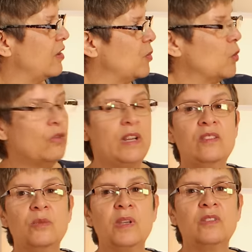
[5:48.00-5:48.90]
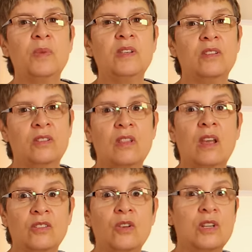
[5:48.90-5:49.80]
think there's more greens and bits and pieces in
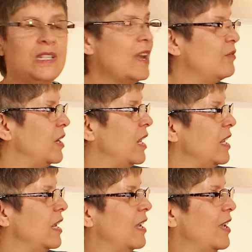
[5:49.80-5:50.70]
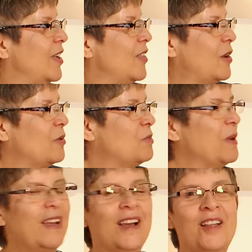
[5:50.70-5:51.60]
there. So you can definitely, that would
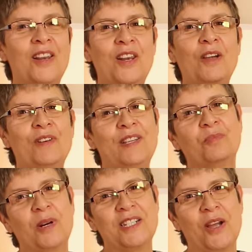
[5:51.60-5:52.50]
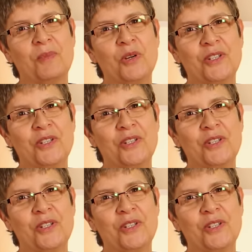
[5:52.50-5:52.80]
be a, a lovely springtime